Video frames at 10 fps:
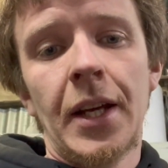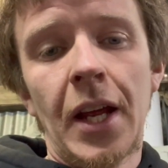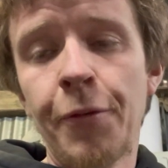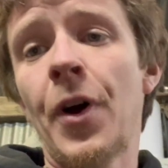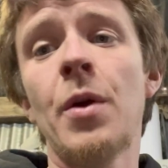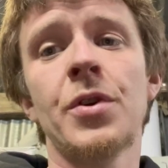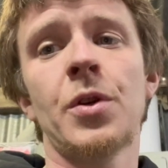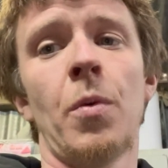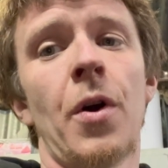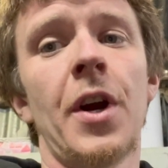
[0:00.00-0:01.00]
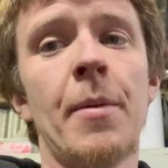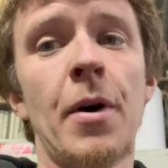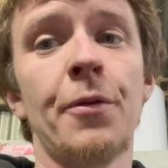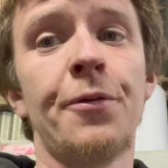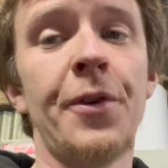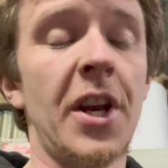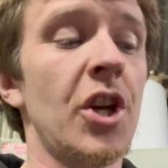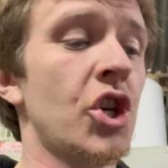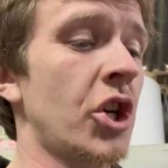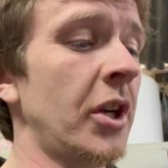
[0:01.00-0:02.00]
if I was to worry about
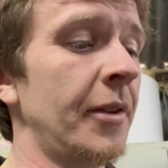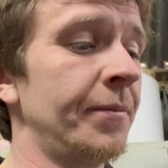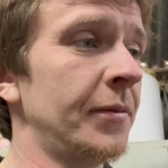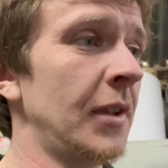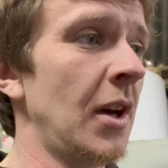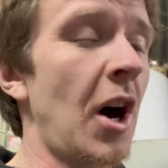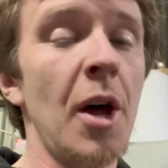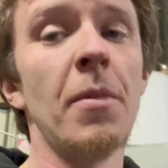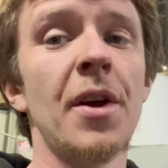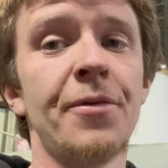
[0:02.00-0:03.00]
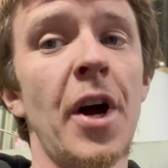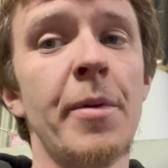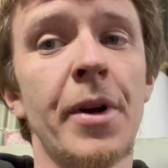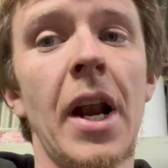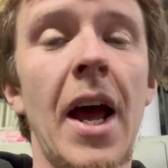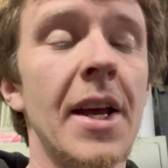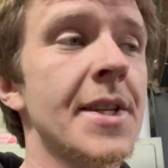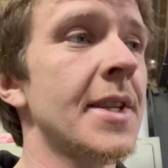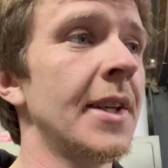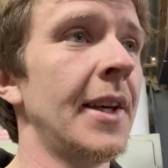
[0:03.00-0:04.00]
finish on my
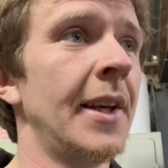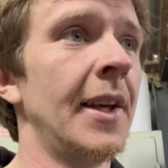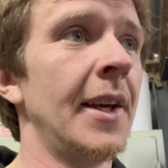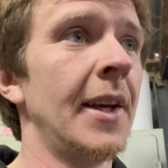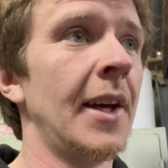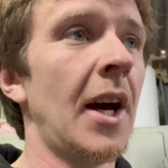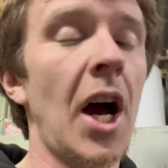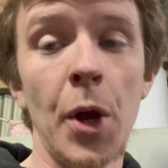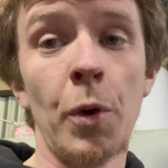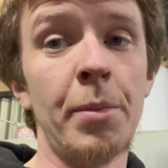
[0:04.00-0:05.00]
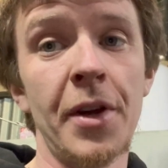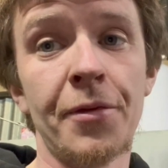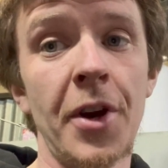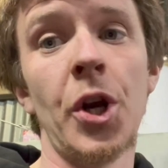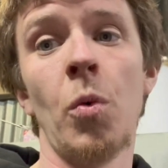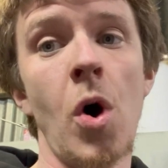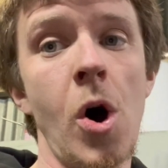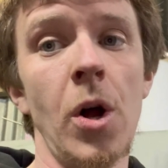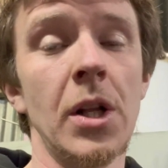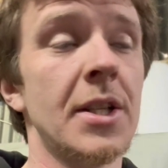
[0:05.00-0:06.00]
fiberglass, I would be afraid of
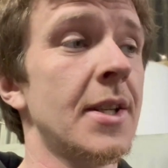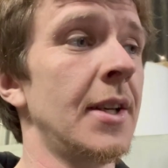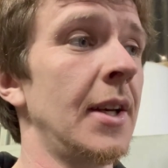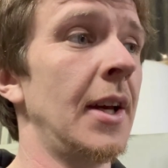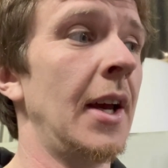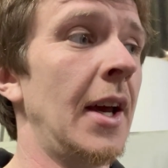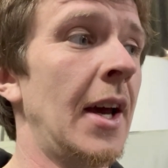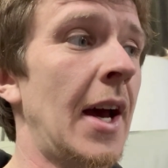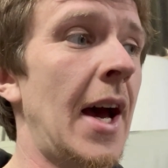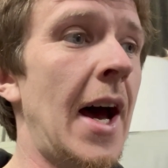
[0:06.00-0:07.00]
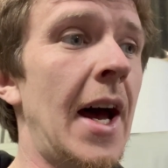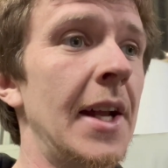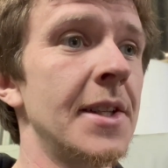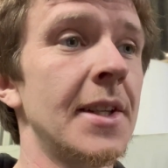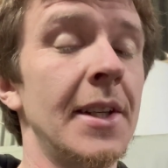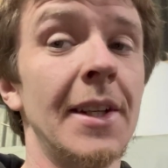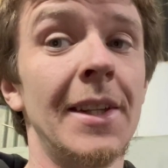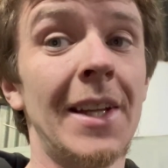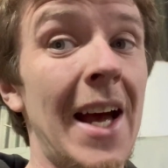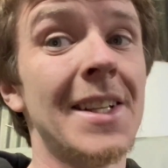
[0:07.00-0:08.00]
walls, and
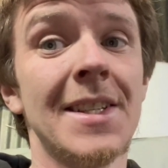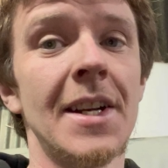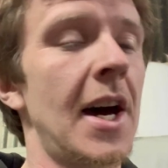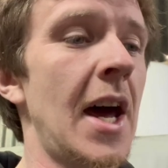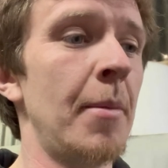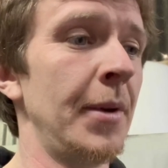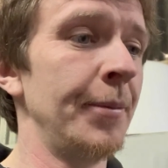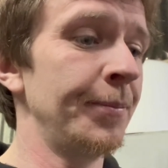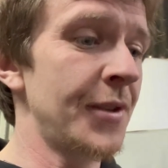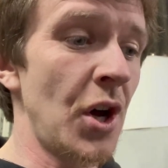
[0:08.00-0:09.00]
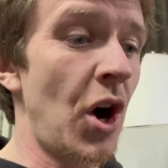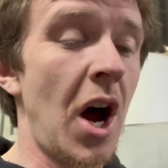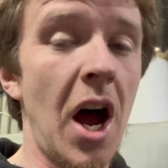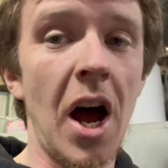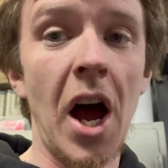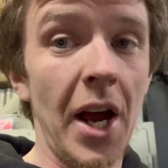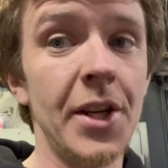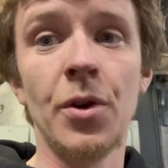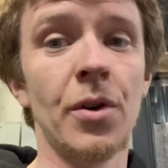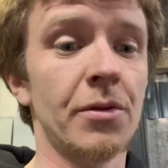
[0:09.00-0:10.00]
that's not happening. So I
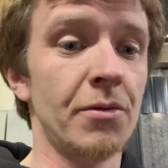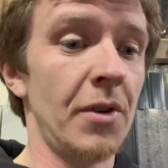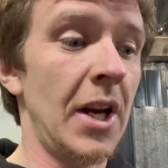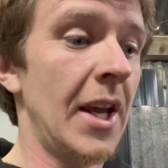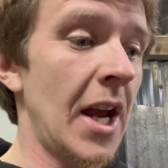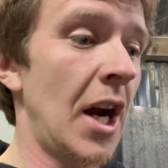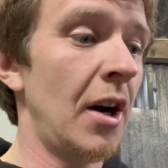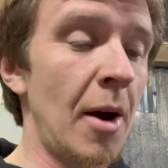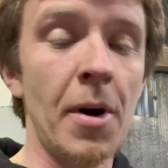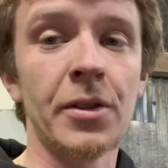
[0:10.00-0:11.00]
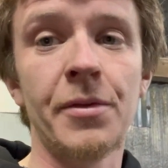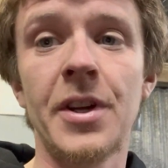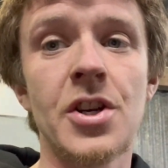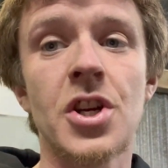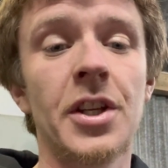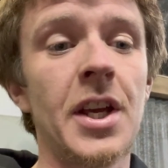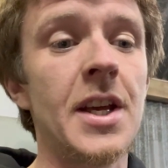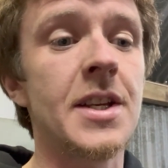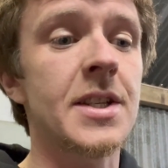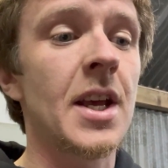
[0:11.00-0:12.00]
don't really care about the finish on
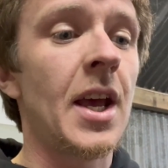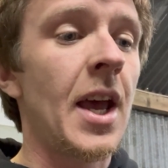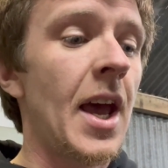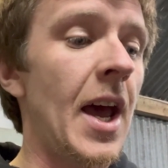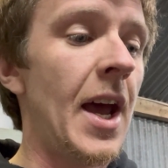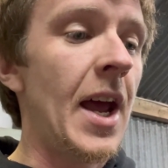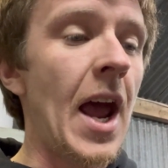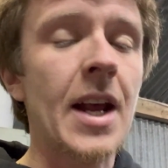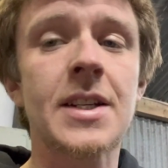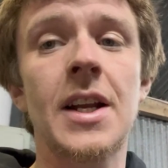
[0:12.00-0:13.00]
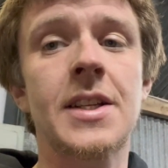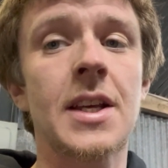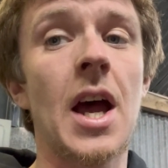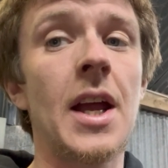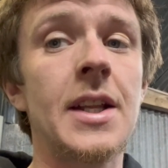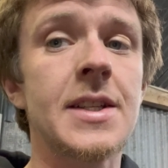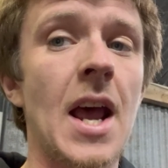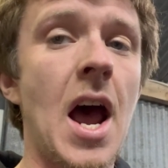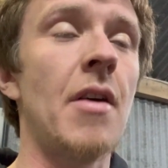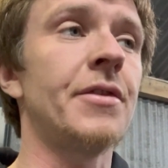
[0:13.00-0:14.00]
these. Excellent signs,
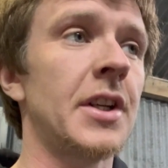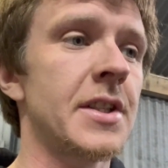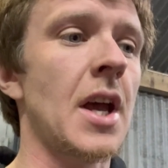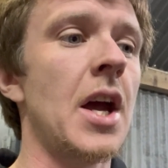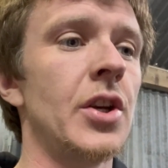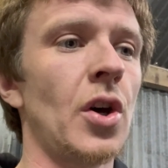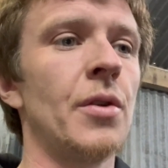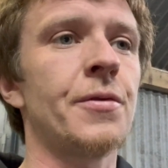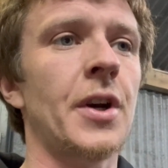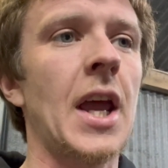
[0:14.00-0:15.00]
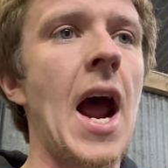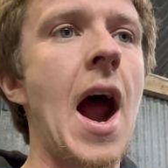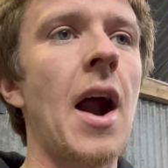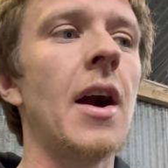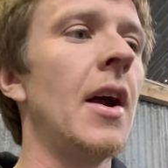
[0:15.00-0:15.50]
have the design done for the car.